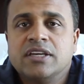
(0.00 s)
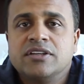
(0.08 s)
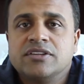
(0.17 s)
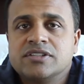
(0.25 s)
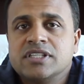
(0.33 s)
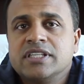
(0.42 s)

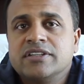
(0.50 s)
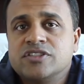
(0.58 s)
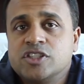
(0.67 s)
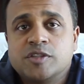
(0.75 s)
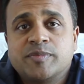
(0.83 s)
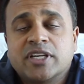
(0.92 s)
you'll see there's
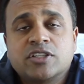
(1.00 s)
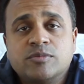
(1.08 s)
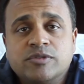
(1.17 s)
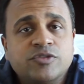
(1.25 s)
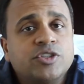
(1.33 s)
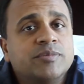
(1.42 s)
a spectrum
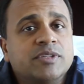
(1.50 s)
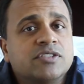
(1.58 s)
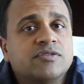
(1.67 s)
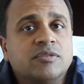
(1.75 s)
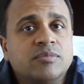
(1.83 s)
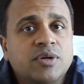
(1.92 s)
of treatments
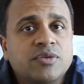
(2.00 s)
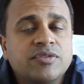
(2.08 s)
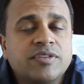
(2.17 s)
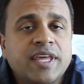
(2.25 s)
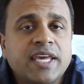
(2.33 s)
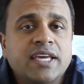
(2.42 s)
for
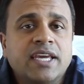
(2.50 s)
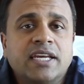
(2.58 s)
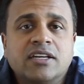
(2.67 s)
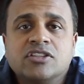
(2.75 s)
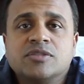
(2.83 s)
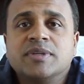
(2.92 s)
both,
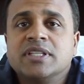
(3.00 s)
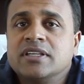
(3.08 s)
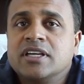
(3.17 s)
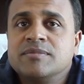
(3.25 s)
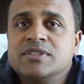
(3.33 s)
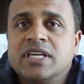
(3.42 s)
and ultimately
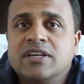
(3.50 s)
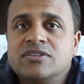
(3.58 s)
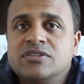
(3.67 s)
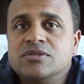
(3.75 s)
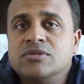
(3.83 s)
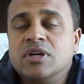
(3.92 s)
comes down to